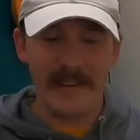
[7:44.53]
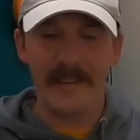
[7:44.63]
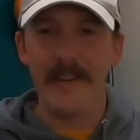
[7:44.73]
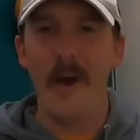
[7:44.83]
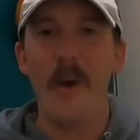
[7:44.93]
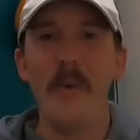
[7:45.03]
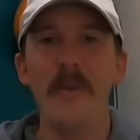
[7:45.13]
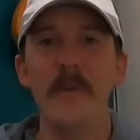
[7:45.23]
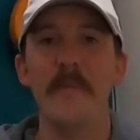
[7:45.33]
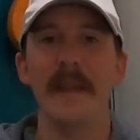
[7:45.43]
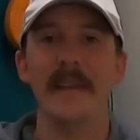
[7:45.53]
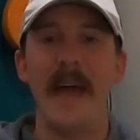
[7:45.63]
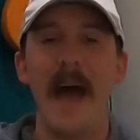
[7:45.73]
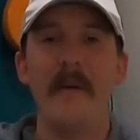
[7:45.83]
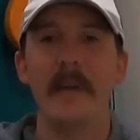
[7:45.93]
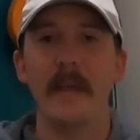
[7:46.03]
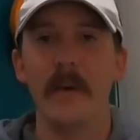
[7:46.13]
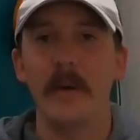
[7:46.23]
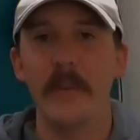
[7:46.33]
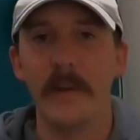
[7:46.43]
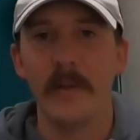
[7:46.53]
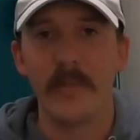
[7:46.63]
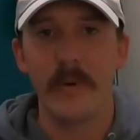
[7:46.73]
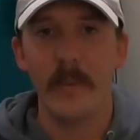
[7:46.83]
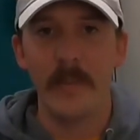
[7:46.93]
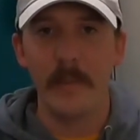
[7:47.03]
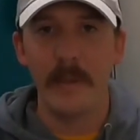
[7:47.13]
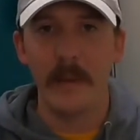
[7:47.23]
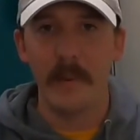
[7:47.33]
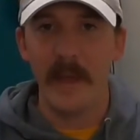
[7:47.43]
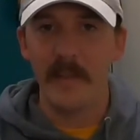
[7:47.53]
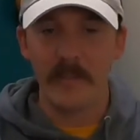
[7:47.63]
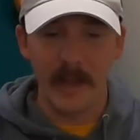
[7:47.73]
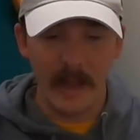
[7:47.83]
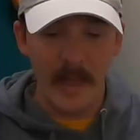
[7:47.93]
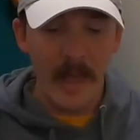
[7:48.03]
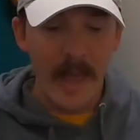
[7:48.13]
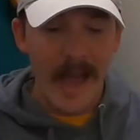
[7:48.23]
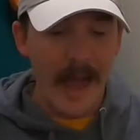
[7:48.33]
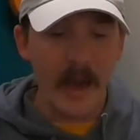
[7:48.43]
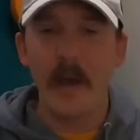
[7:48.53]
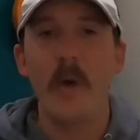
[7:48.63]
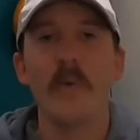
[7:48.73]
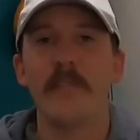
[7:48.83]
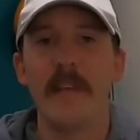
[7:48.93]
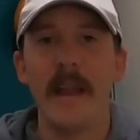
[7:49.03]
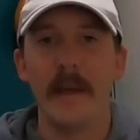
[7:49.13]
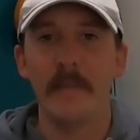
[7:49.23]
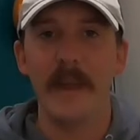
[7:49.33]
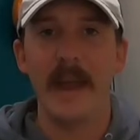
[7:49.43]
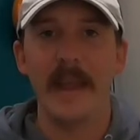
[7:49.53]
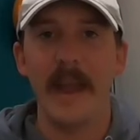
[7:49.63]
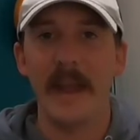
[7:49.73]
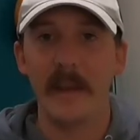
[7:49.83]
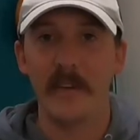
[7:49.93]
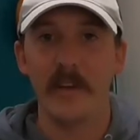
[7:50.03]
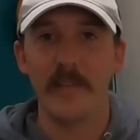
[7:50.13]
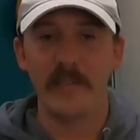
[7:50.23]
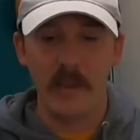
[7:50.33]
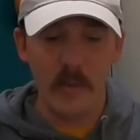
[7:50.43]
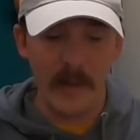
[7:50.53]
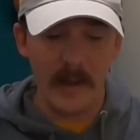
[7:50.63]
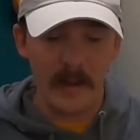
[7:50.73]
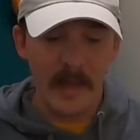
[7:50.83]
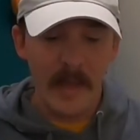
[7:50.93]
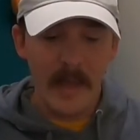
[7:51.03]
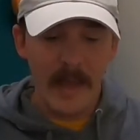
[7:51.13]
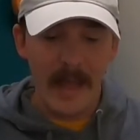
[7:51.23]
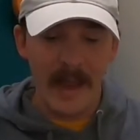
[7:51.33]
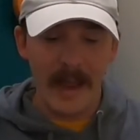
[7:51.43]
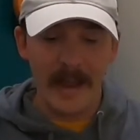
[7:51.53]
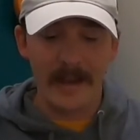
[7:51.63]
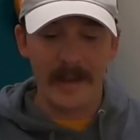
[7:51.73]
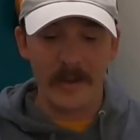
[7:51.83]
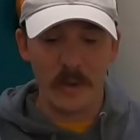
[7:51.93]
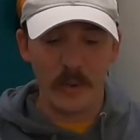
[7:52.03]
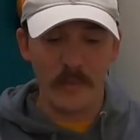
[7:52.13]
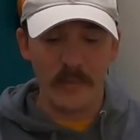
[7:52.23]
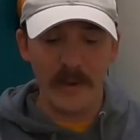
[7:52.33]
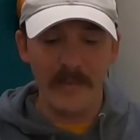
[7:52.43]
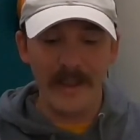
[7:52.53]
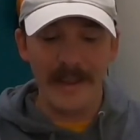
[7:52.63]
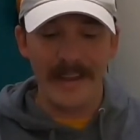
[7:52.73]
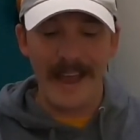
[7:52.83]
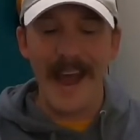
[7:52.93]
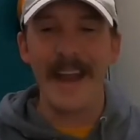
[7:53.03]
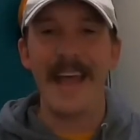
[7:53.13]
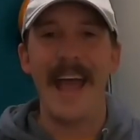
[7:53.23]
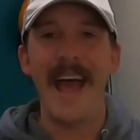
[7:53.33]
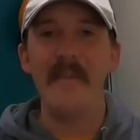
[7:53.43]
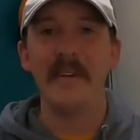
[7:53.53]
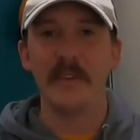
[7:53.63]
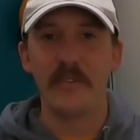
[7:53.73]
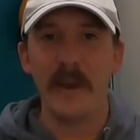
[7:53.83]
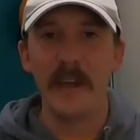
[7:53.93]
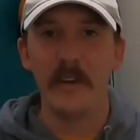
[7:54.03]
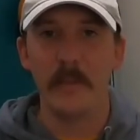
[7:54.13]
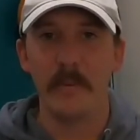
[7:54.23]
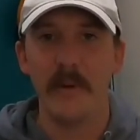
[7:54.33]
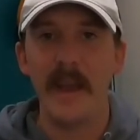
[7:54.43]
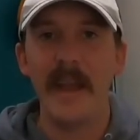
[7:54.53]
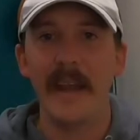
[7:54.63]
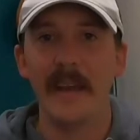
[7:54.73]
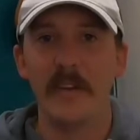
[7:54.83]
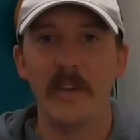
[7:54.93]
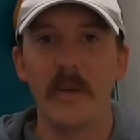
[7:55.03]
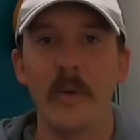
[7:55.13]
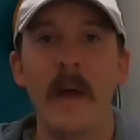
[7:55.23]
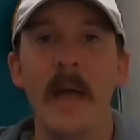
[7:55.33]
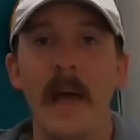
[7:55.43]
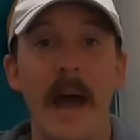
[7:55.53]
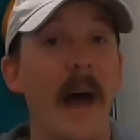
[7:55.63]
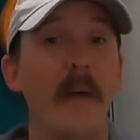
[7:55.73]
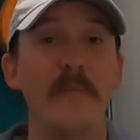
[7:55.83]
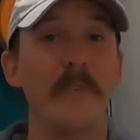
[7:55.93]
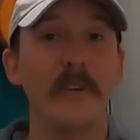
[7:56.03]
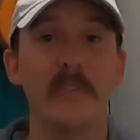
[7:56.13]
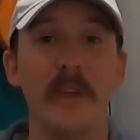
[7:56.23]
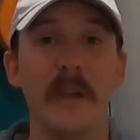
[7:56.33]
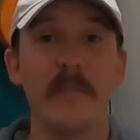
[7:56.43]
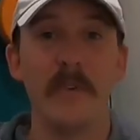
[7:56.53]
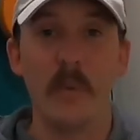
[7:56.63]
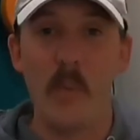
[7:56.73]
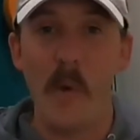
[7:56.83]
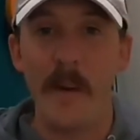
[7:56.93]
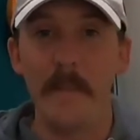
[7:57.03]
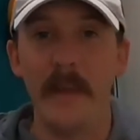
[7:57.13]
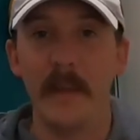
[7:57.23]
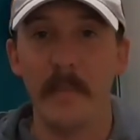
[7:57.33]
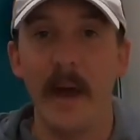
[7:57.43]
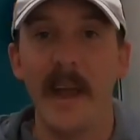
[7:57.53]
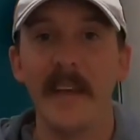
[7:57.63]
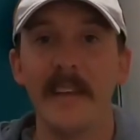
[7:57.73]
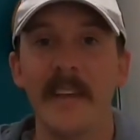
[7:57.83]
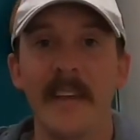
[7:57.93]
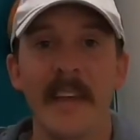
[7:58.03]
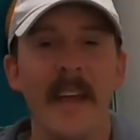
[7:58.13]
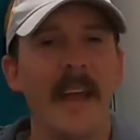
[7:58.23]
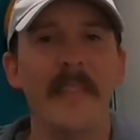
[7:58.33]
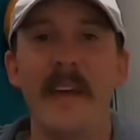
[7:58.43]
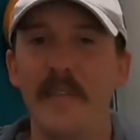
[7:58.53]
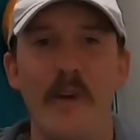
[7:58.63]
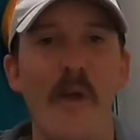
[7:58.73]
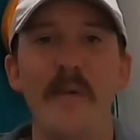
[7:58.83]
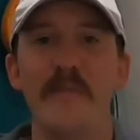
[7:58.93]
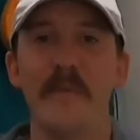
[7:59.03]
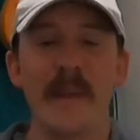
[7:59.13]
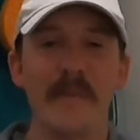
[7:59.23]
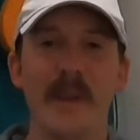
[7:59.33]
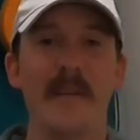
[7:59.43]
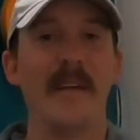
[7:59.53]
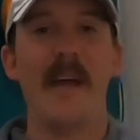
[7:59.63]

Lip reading: a whole new mentality, though, when you're throwing the big baits. Like, I got a whole setup dedicated just to it, and you're really kind of having to train your brain into, I'm fishing for one big bite. And that's hard for me because,